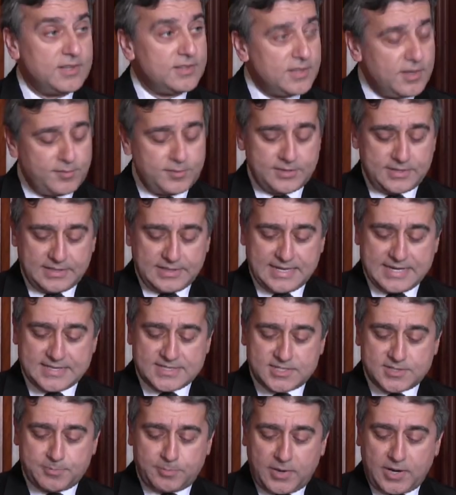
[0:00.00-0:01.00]

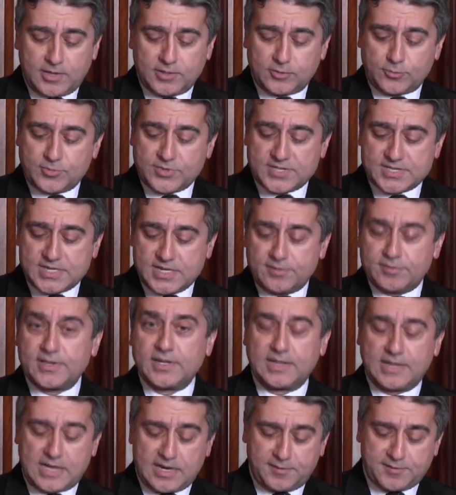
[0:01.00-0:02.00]
Nevertheless, Pollard received
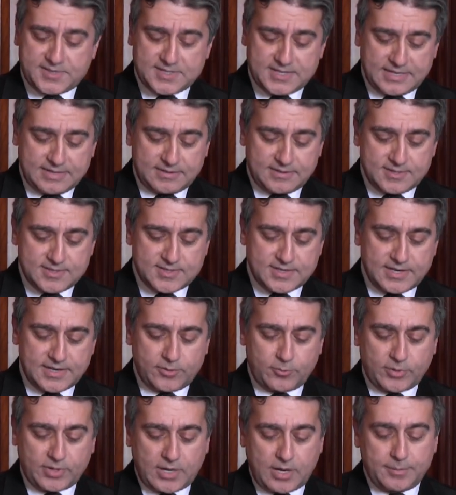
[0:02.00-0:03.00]
a life sentence and
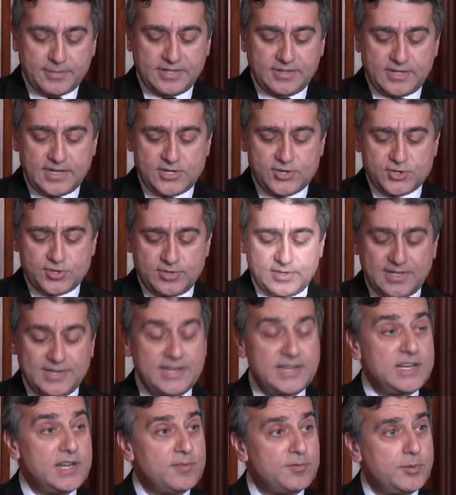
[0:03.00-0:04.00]
a recommendation that
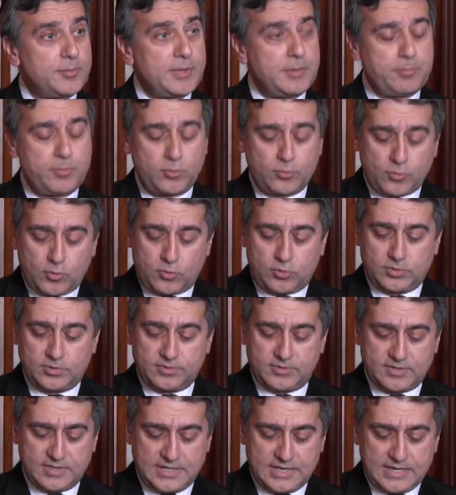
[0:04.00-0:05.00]
he never be
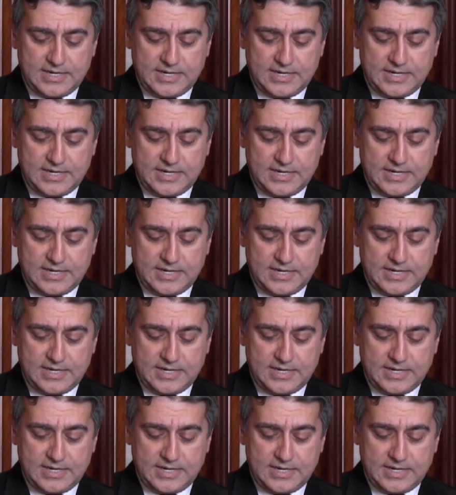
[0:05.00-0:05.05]
paroled,